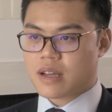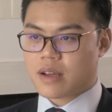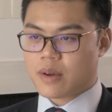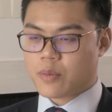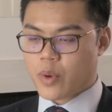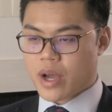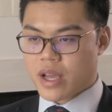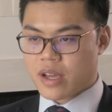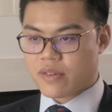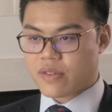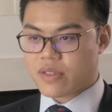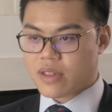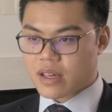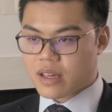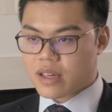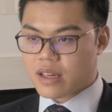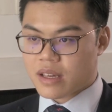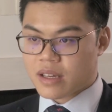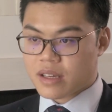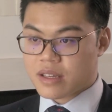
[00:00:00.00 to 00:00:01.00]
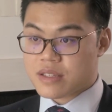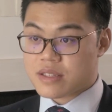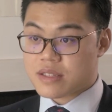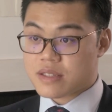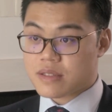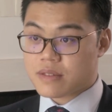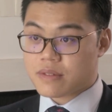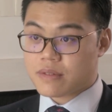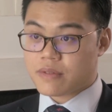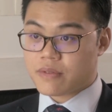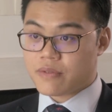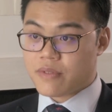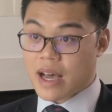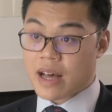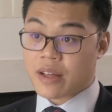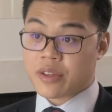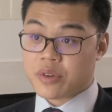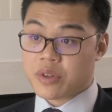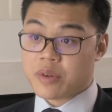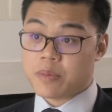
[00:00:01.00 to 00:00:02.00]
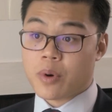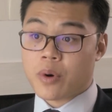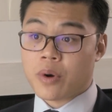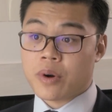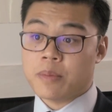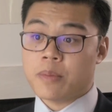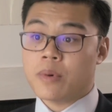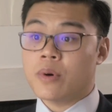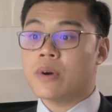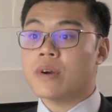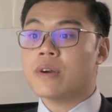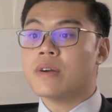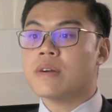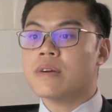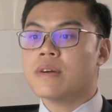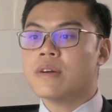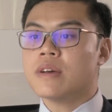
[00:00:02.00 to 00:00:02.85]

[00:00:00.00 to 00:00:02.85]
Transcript: way of thinking is valued more and more.